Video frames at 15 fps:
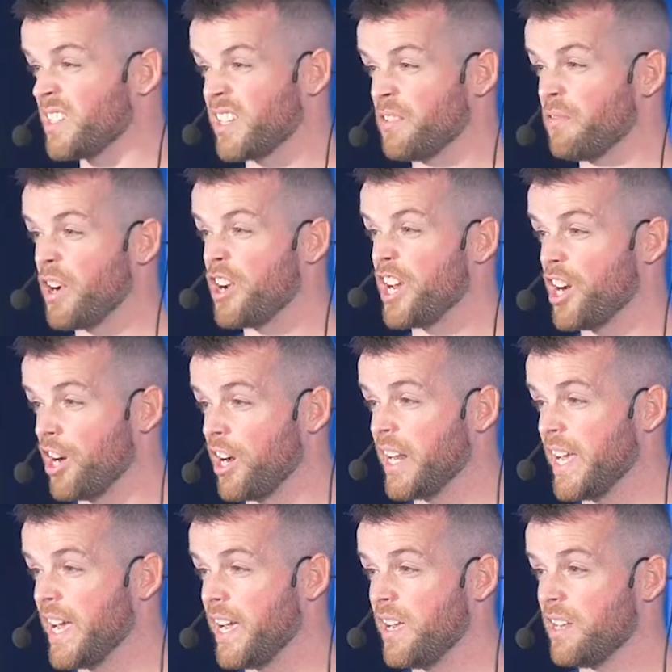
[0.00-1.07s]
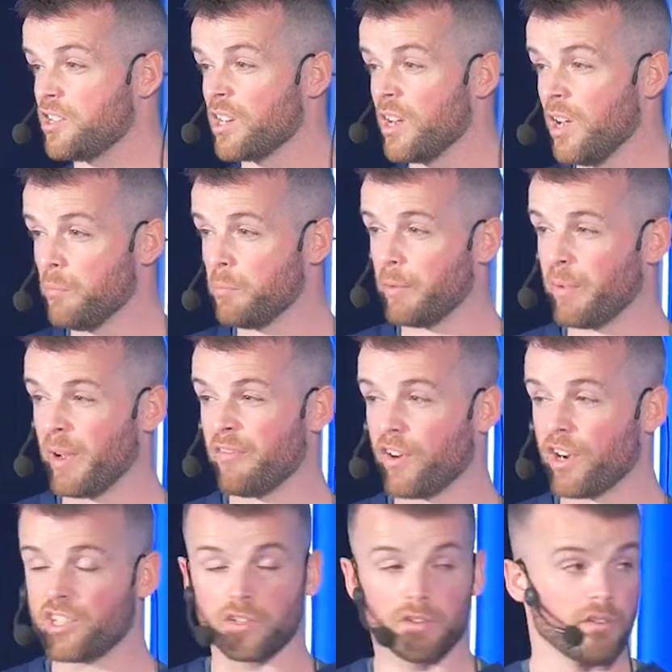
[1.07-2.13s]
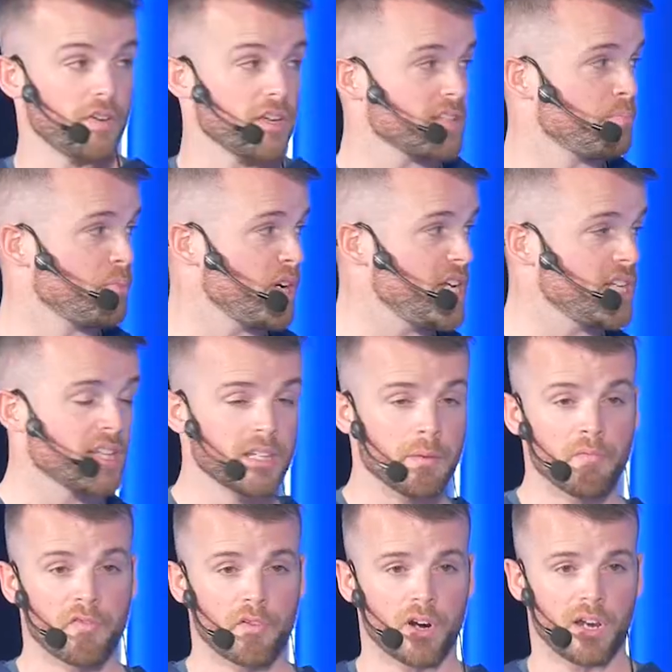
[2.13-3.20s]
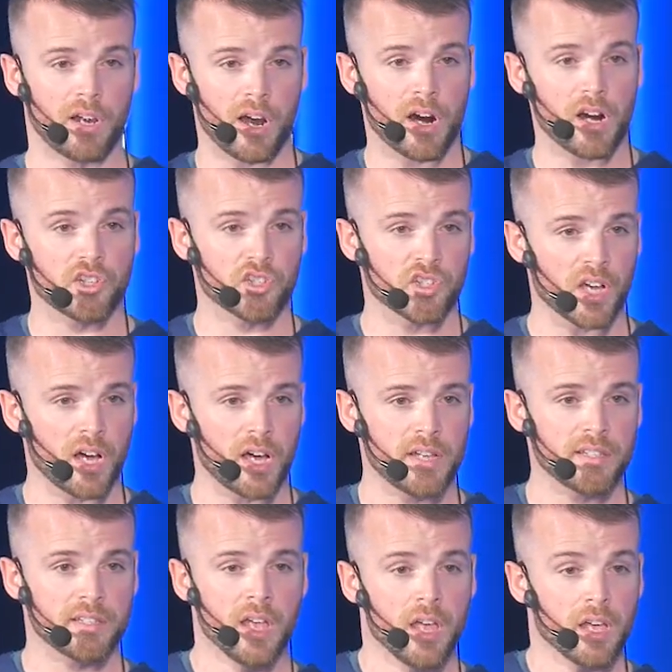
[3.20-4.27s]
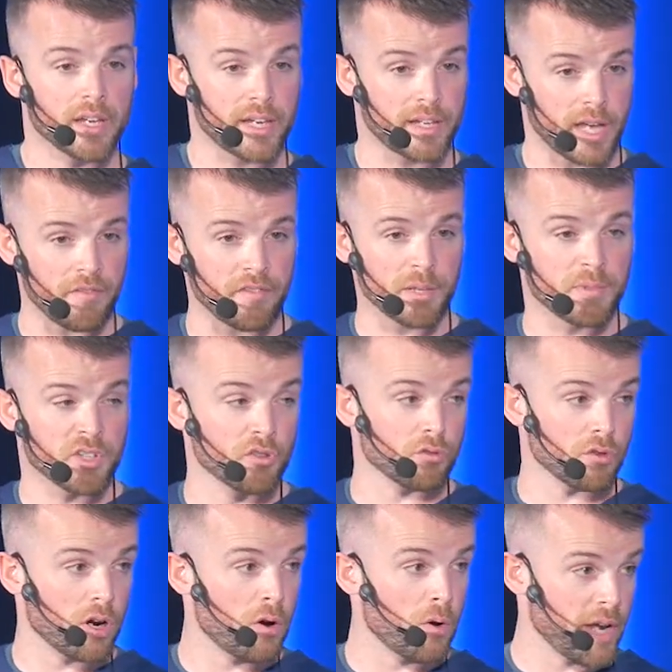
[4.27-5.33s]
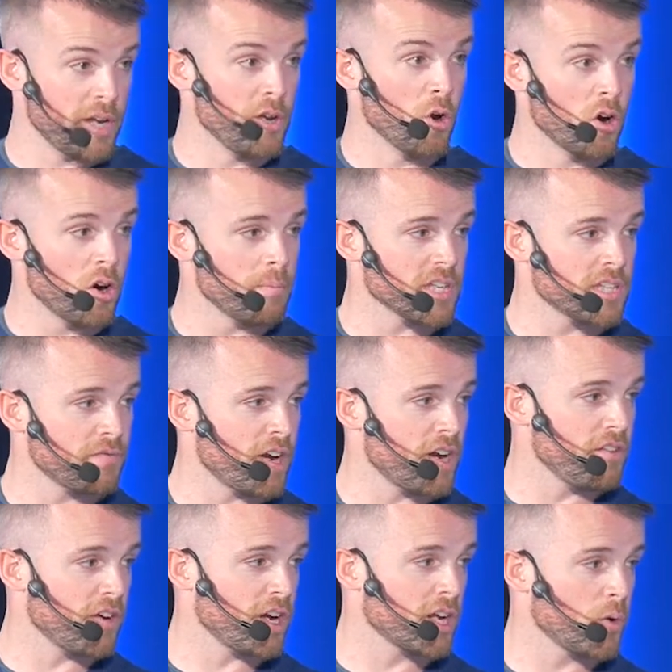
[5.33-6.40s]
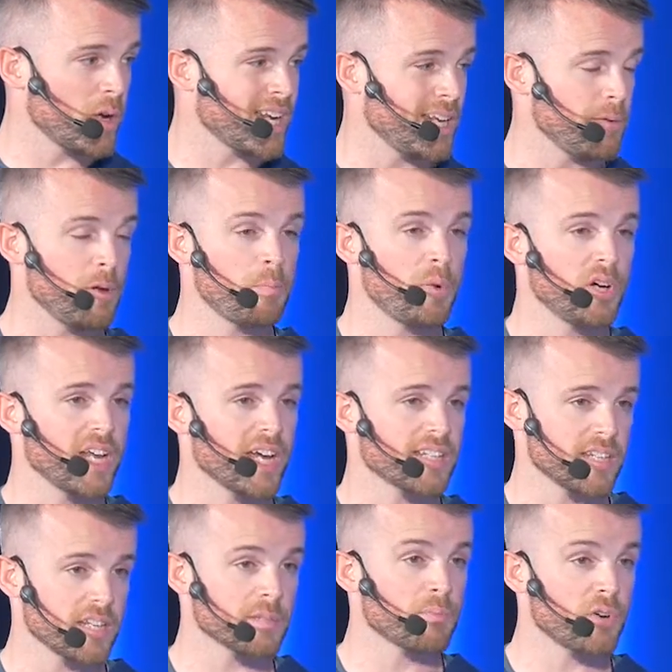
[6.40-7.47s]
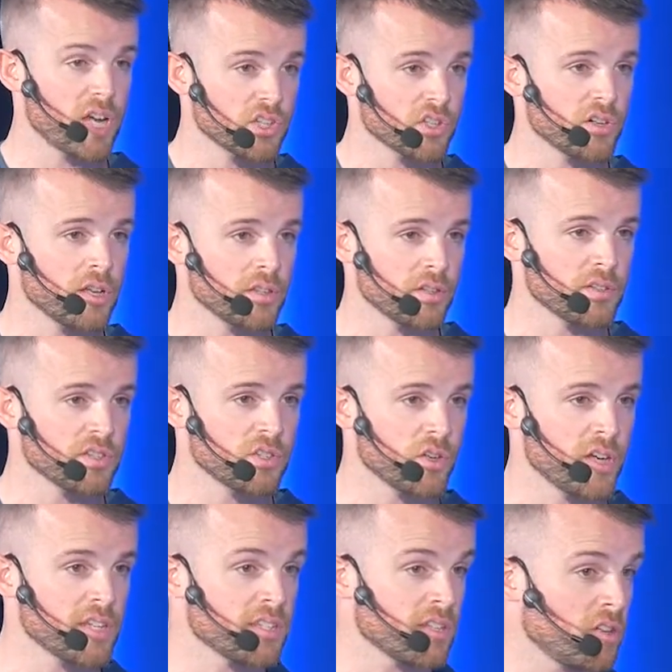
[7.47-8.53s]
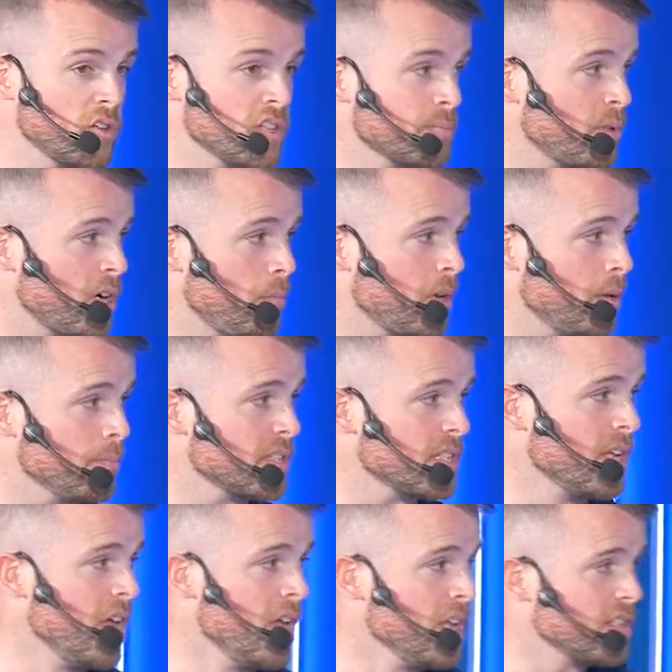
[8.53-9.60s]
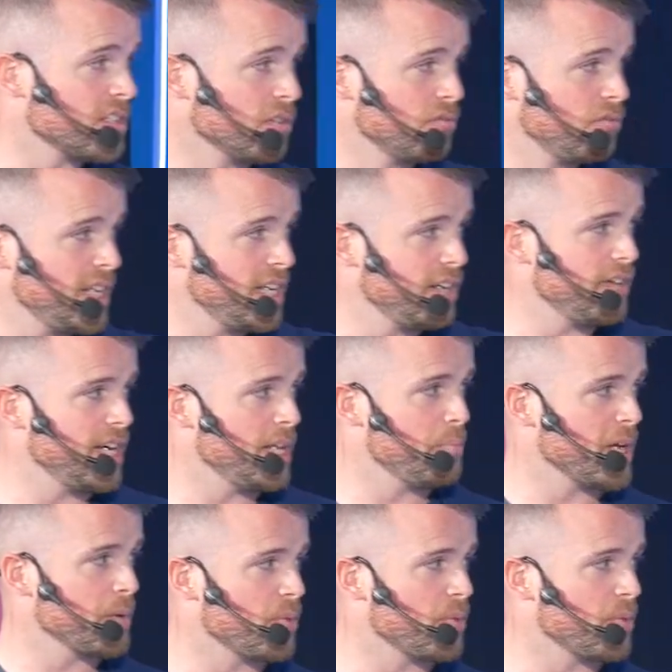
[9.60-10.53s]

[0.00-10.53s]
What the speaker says: at a very early age. But by virtue of us breeding them for a large size, having them to grow enormous very, very quickly, we put excess pressure on those joints and cause problems. So really, really big